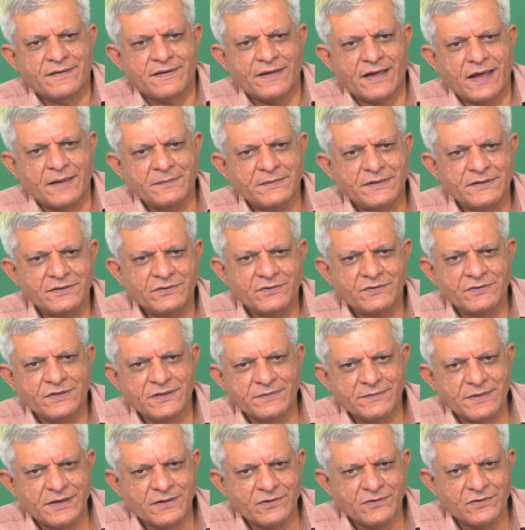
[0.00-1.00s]
I am just
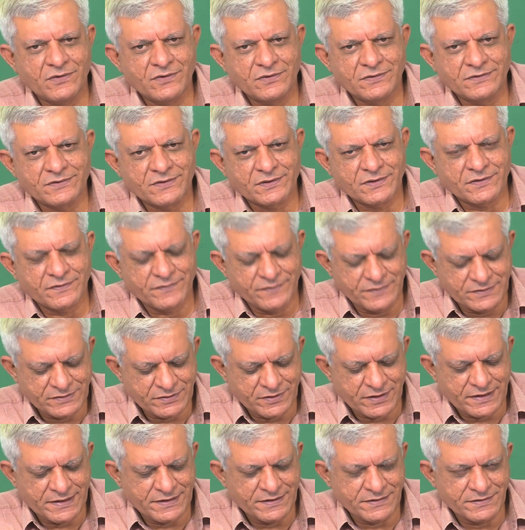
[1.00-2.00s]
using my own sort of
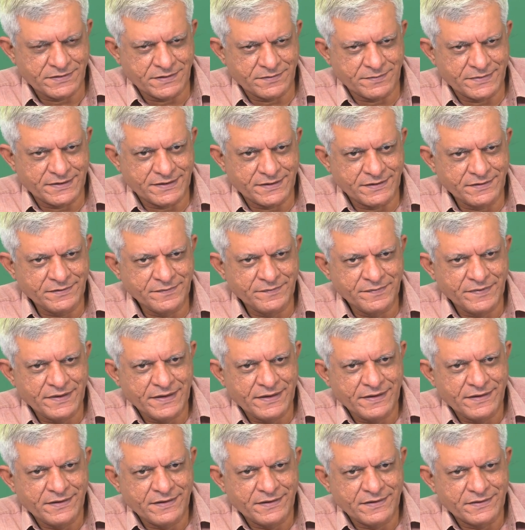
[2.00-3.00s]
visualization method.
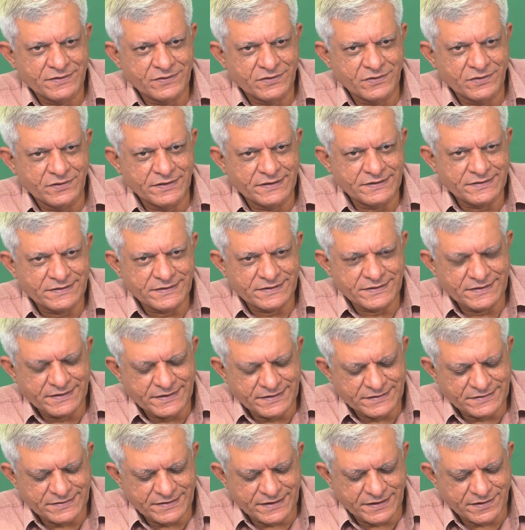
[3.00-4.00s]
So, it
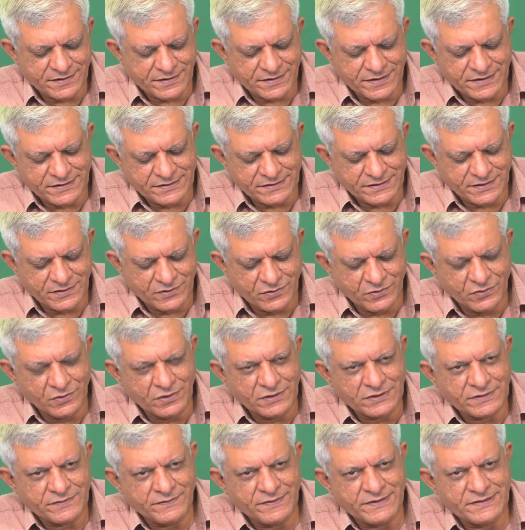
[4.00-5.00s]
is the
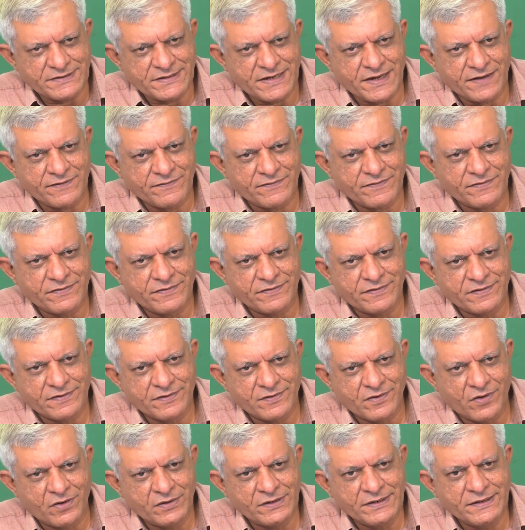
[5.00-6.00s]
rules which have
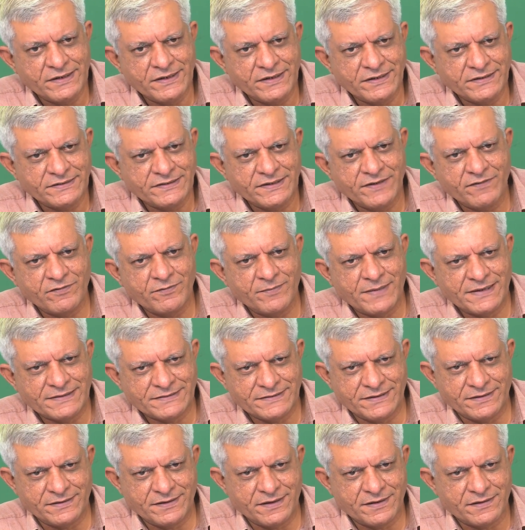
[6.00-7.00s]
already received
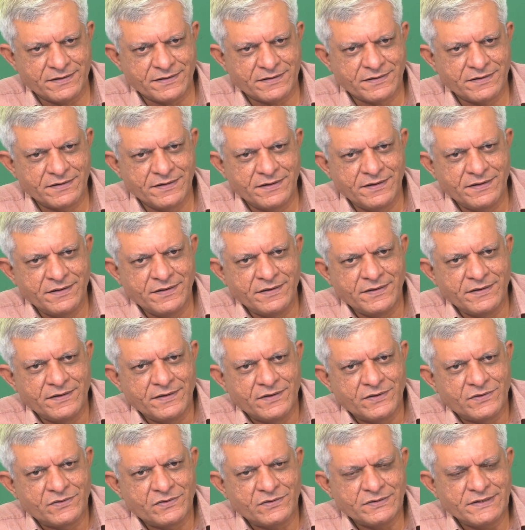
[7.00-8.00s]
matching data.
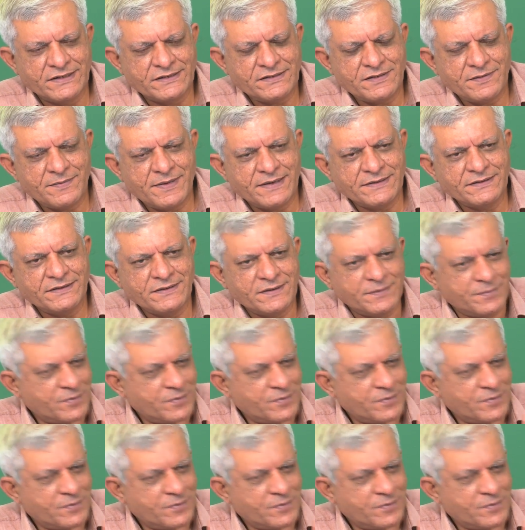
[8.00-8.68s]
So, just imagine the